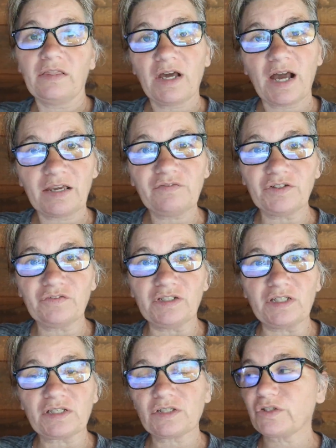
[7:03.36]
in the high
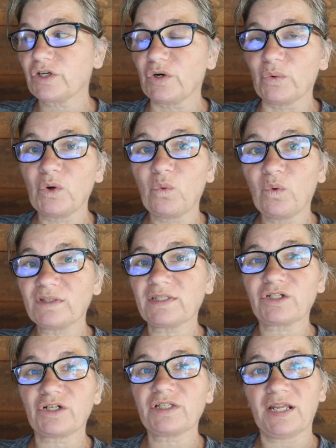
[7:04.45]
50s. So once it
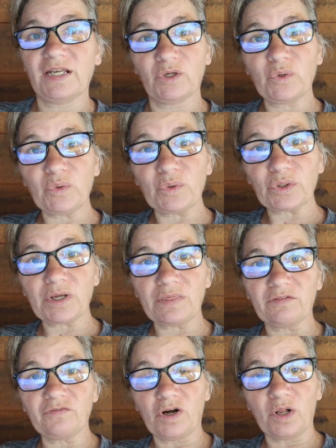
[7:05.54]
starts getting cooler in
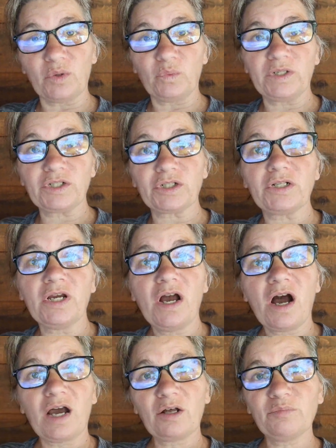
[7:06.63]
the fall and winter,
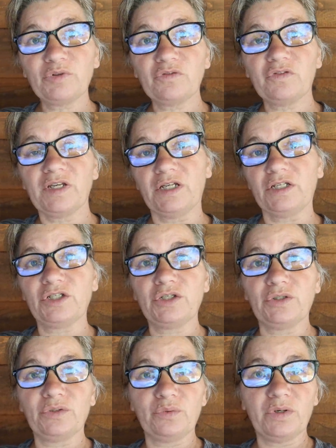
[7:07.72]
I'll move it
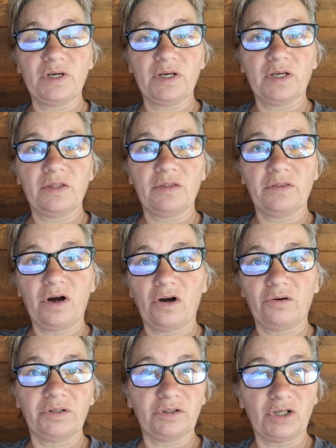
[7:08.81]
into
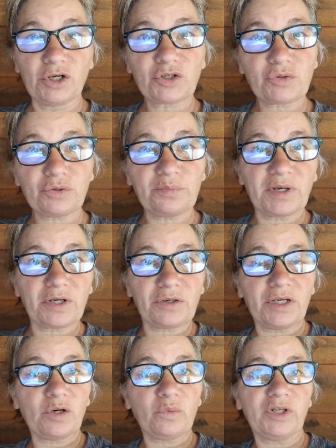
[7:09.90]
our laundry room
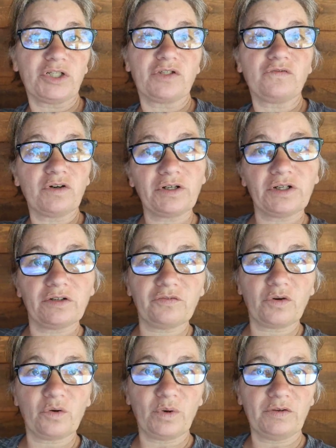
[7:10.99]
area, which is far enough
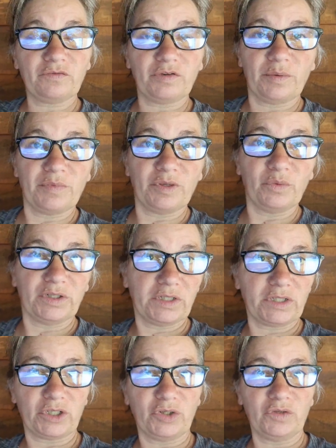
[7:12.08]
away from the wood
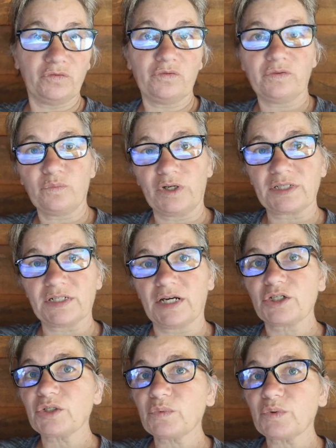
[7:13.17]
stove where it's
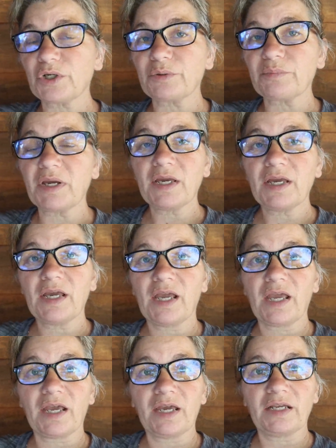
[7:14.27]
not too warm,
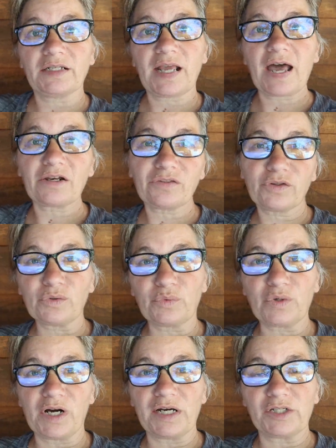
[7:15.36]
and out of the
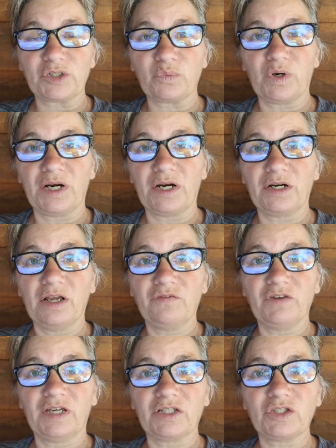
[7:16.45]
garage where if
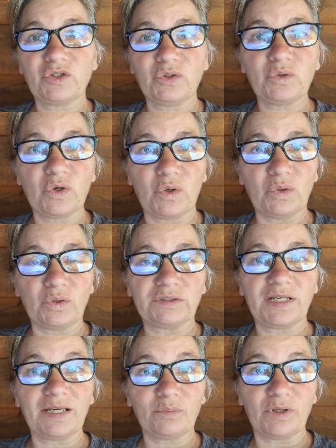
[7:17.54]
it gets too cold,
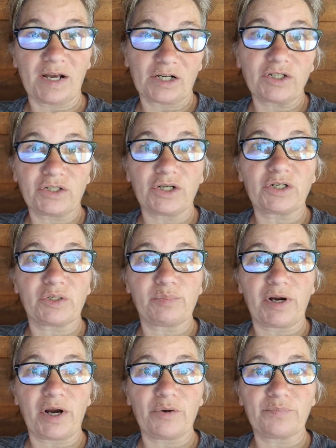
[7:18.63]
it will actually start to
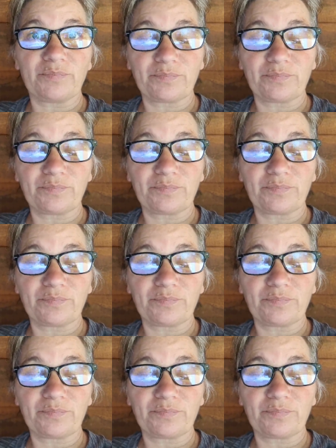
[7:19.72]
sprout.